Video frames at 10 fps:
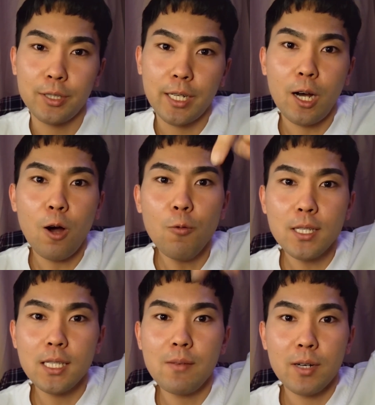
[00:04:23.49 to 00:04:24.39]
you can
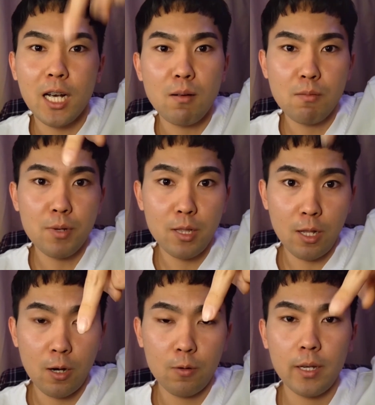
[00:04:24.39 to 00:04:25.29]
always leave a comment
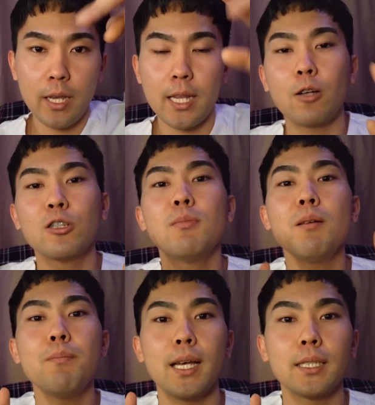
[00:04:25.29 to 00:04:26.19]
below and I'll do
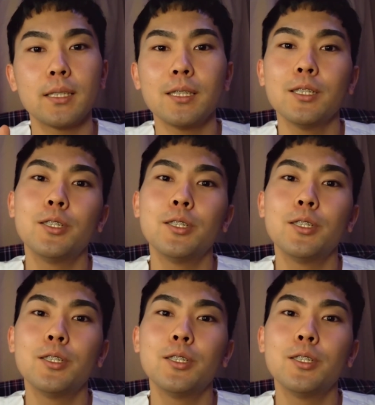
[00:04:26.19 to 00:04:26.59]
my best